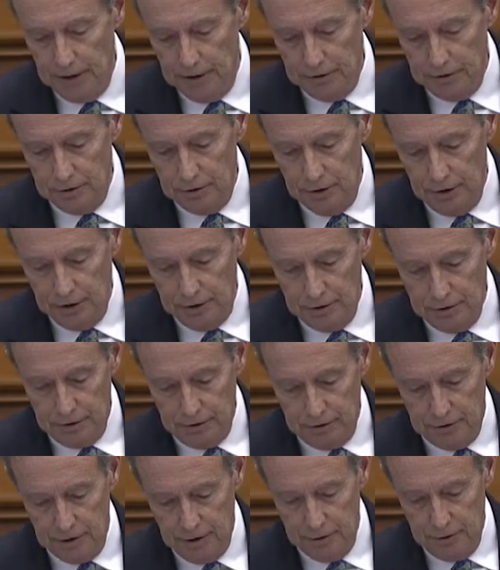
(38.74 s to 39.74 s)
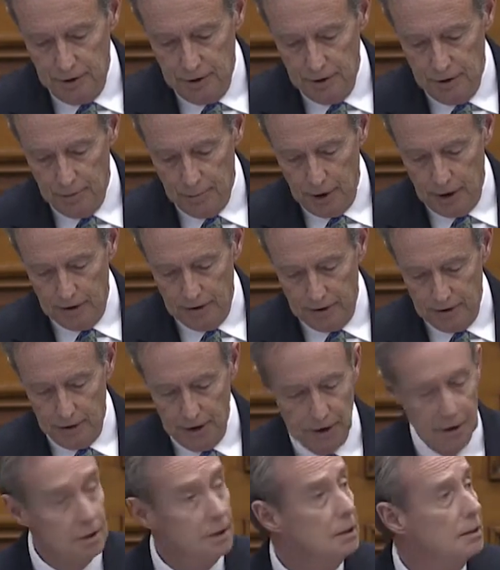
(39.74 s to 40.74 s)
Hinzel, and Krista
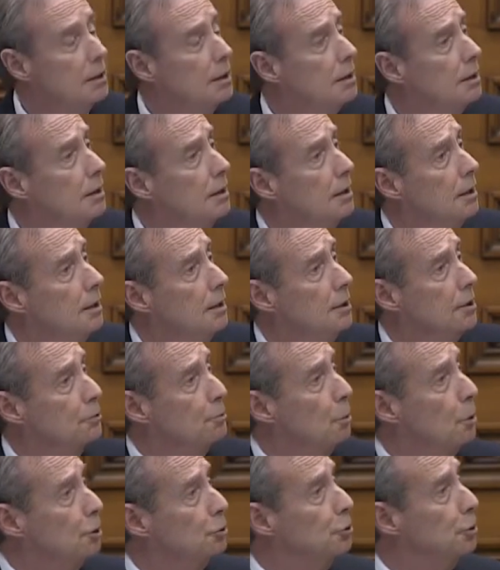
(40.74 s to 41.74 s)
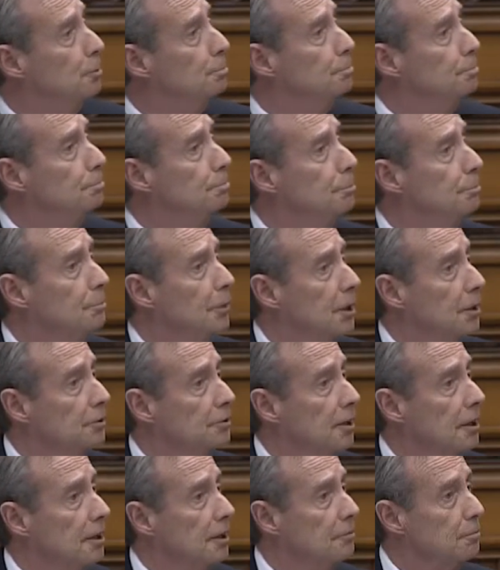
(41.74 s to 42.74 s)
Barnsley, His Worship Mayor
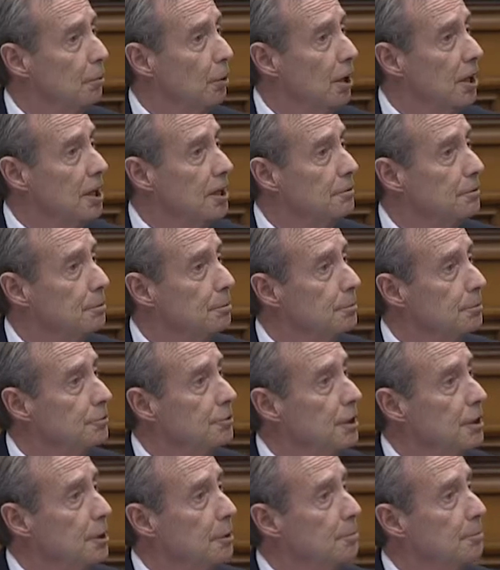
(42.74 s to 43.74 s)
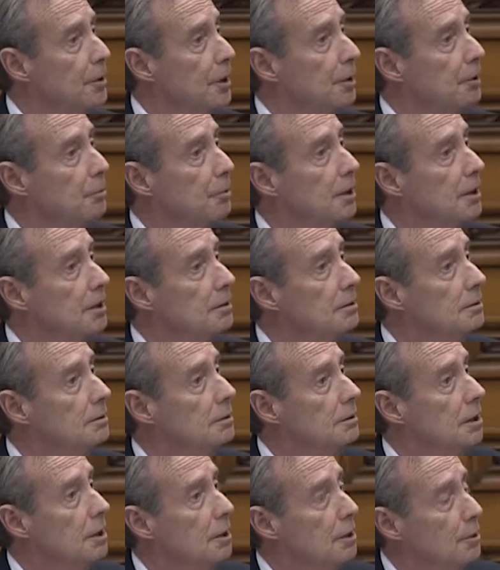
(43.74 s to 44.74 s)
Dave Ryan from the City of Pickering,
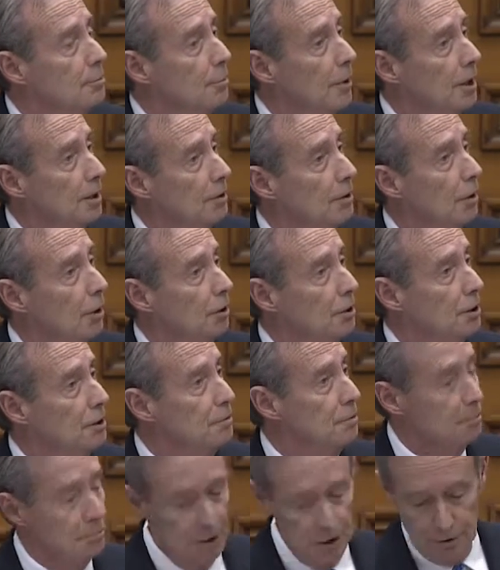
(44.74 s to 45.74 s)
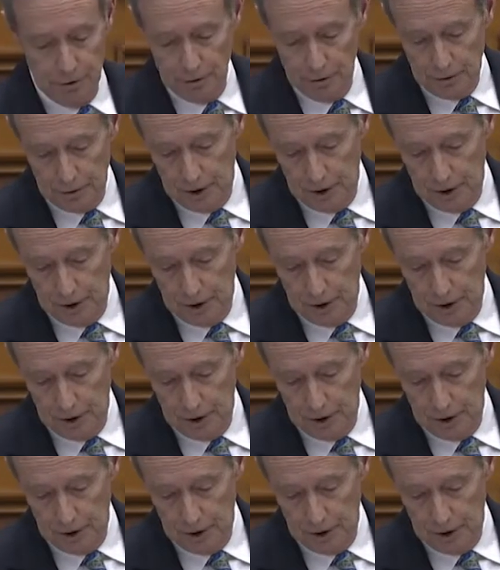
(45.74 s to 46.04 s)
my colleague from Regional